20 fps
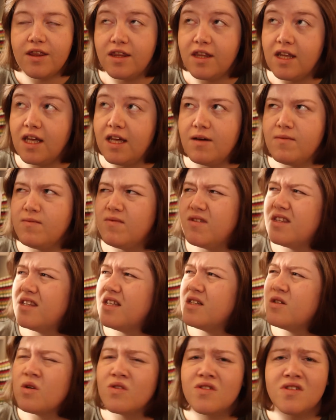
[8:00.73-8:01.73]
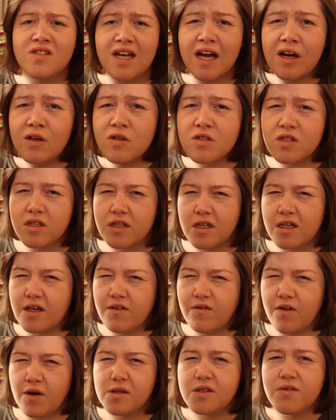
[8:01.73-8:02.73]
the nostalgia that it
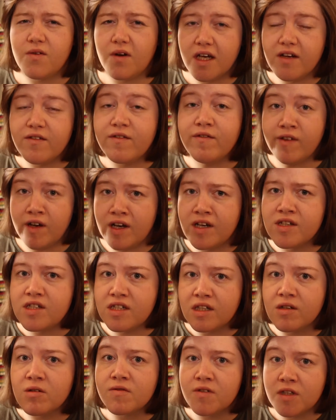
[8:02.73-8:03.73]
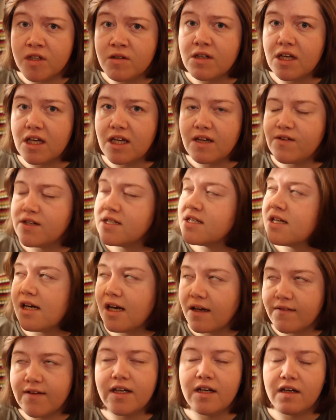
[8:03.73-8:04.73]
evokes for like first year of uni, if I
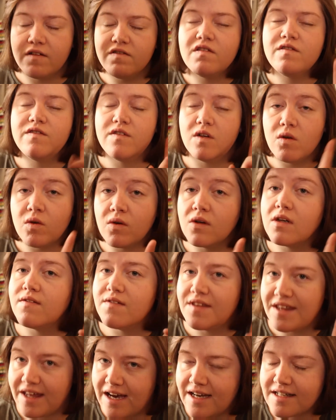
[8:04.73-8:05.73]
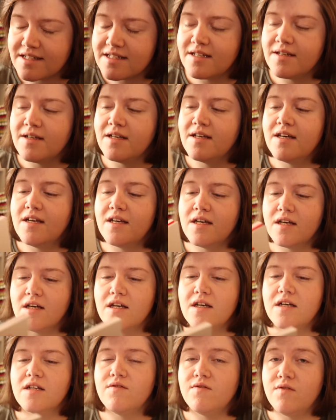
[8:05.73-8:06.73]
didn't love it enough for all of that,
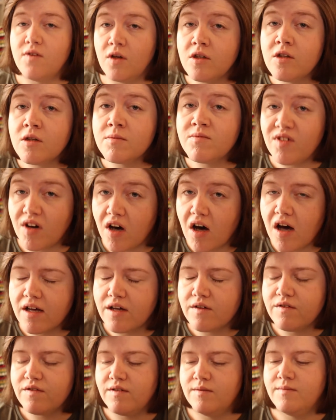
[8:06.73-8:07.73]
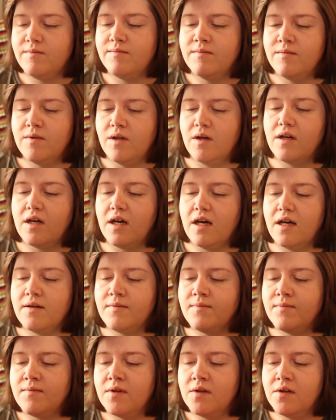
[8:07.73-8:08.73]
Volume 5... okay,
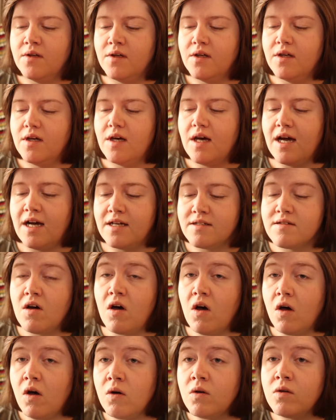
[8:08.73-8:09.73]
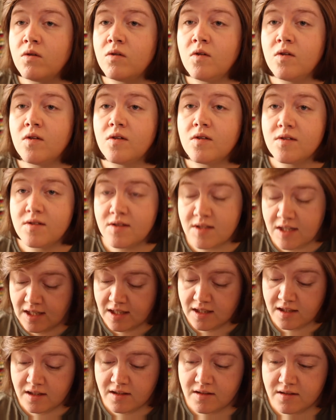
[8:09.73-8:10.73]
has a whole
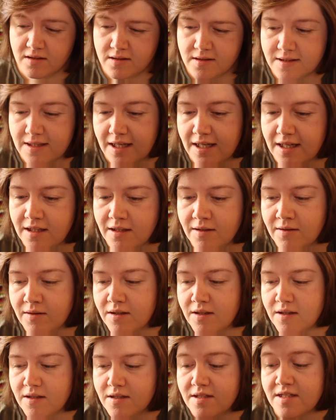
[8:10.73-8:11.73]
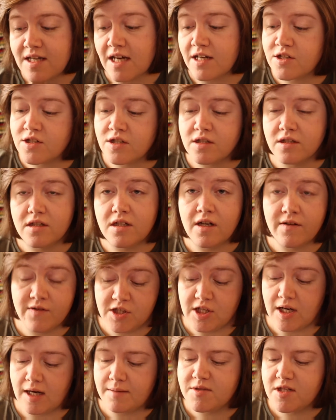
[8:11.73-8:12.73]
scene, section of a
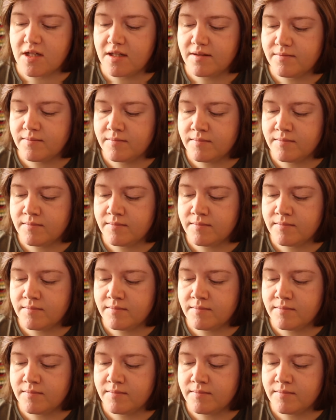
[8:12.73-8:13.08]
chapter